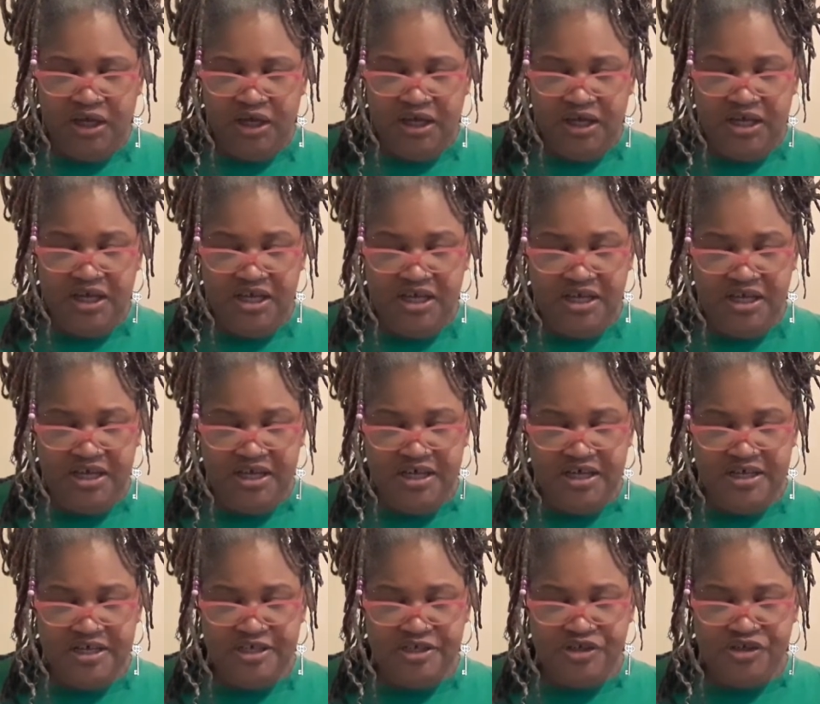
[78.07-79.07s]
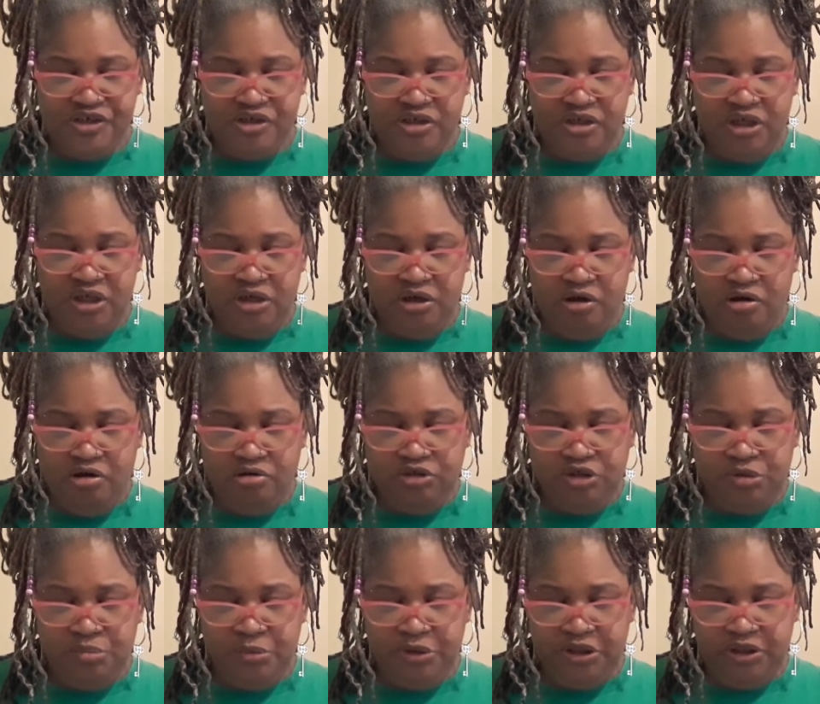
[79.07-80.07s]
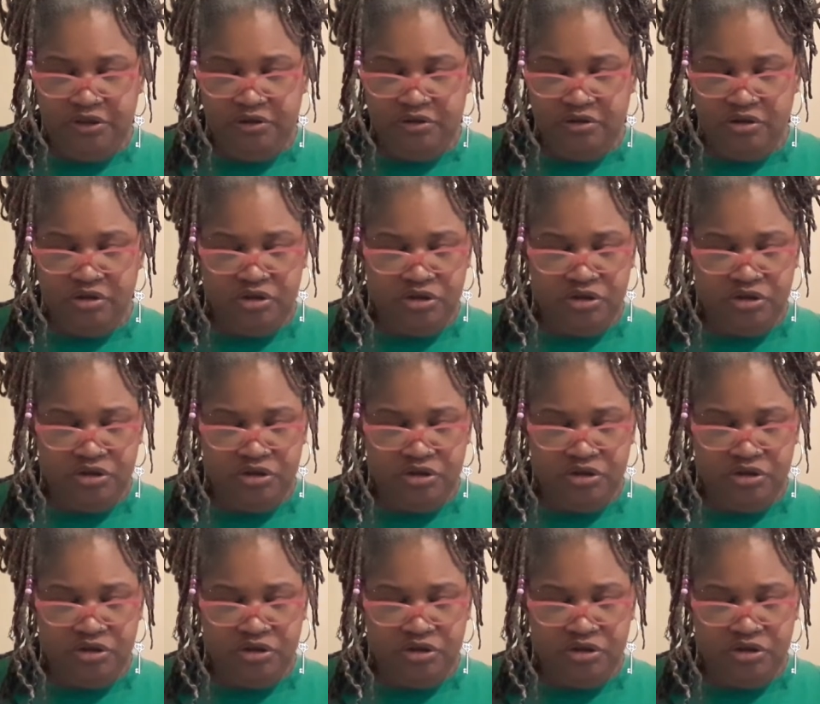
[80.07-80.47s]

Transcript: He is the ultimate,